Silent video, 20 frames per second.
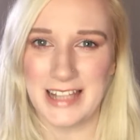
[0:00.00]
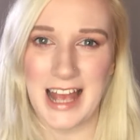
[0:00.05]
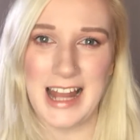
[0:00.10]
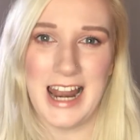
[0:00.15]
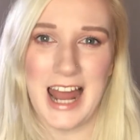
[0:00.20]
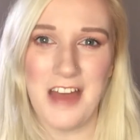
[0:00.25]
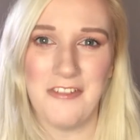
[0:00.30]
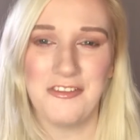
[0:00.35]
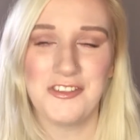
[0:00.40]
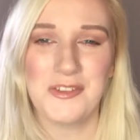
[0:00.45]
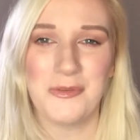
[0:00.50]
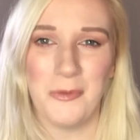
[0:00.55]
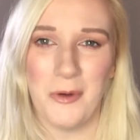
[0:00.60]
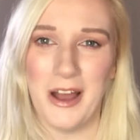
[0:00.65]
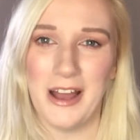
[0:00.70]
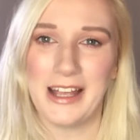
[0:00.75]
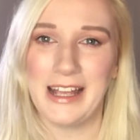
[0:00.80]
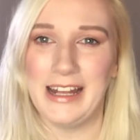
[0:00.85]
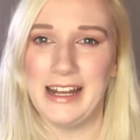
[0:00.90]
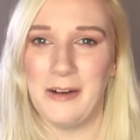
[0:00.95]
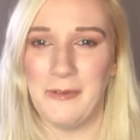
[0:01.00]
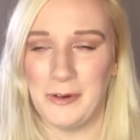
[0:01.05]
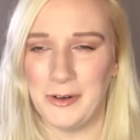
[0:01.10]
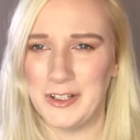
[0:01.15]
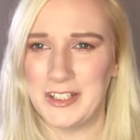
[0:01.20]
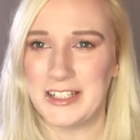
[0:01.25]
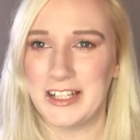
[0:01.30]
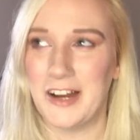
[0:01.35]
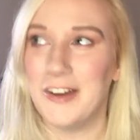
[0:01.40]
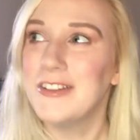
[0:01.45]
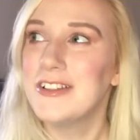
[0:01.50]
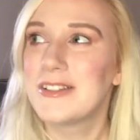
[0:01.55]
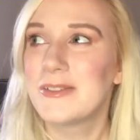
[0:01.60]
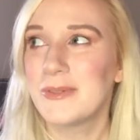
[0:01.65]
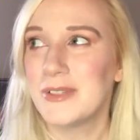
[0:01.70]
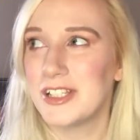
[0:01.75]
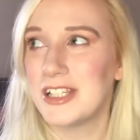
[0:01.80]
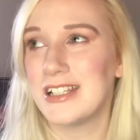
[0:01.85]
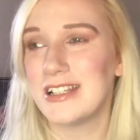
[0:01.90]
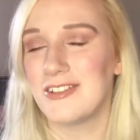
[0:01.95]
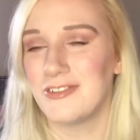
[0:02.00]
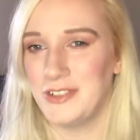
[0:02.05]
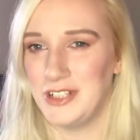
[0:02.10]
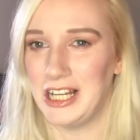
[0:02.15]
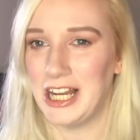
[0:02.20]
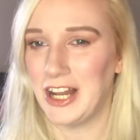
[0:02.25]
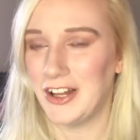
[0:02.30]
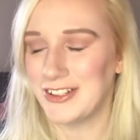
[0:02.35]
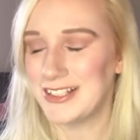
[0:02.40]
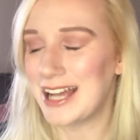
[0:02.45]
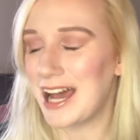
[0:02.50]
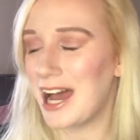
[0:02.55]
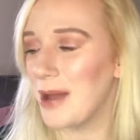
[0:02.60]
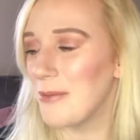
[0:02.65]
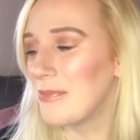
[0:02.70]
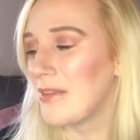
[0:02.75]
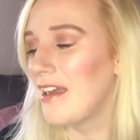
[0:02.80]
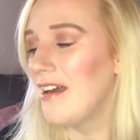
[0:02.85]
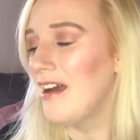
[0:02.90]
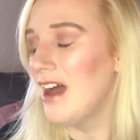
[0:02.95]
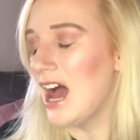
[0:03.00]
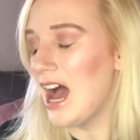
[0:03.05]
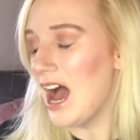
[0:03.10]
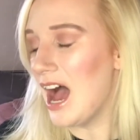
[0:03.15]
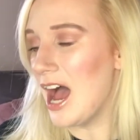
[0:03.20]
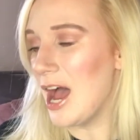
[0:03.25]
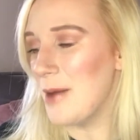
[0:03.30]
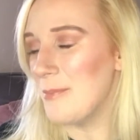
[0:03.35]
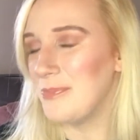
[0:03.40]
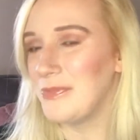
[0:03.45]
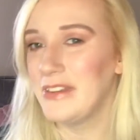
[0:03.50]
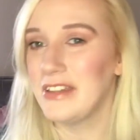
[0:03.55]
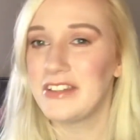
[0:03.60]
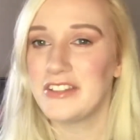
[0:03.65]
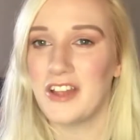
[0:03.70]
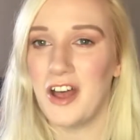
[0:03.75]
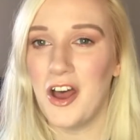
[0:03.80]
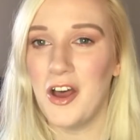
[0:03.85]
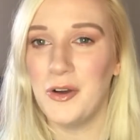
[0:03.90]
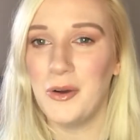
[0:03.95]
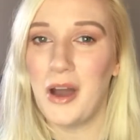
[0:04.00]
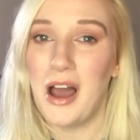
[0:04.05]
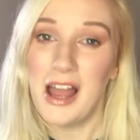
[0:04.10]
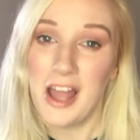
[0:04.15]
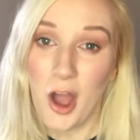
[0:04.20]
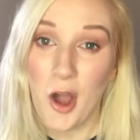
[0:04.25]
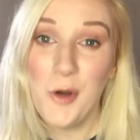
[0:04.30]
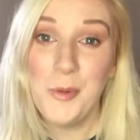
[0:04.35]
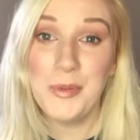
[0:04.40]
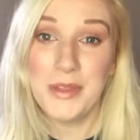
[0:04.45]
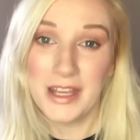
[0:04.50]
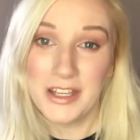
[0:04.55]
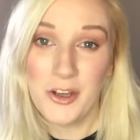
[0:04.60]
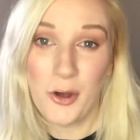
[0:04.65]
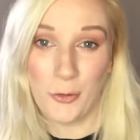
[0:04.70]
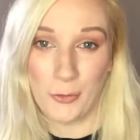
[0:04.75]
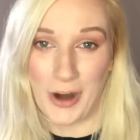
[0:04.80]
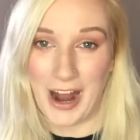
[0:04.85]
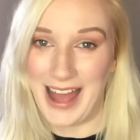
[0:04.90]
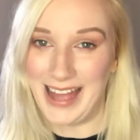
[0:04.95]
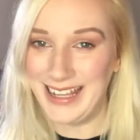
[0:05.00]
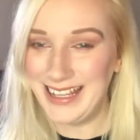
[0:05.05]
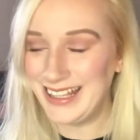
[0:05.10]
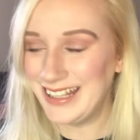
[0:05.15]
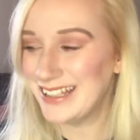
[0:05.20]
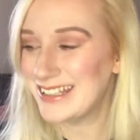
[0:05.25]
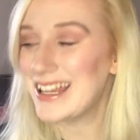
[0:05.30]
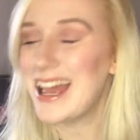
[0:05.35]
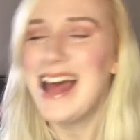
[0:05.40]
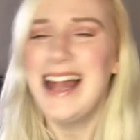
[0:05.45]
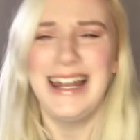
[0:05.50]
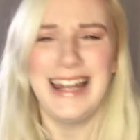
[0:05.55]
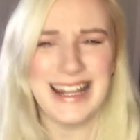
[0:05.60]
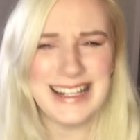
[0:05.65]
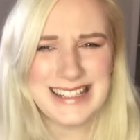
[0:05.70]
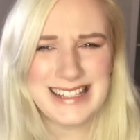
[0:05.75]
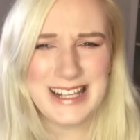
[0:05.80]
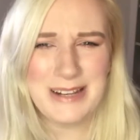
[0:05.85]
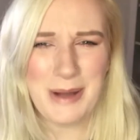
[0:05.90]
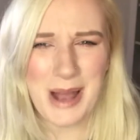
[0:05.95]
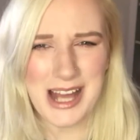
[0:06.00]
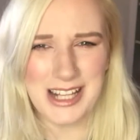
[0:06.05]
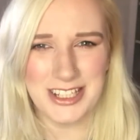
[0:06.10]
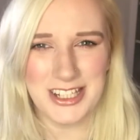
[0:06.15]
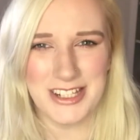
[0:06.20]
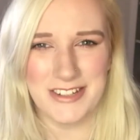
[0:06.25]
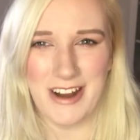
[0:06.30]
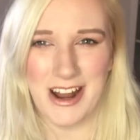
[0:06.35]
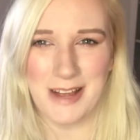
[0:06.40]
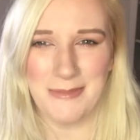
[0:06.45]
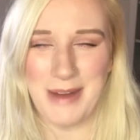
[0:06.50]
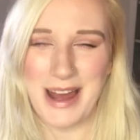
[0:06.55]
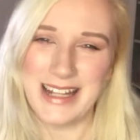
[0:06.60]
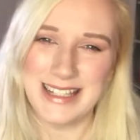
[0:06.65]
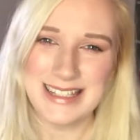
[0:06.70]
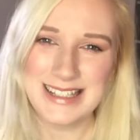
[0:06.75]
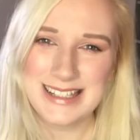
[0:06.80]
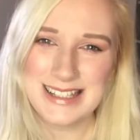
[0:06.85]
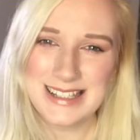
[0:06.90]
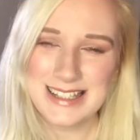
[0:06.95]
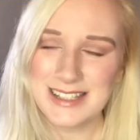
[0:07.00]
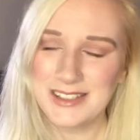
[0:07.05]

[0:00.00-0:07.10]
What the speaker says: I left working at Waterstones, which is a really long time. So I hope that you're right. Let's see what else she recommends.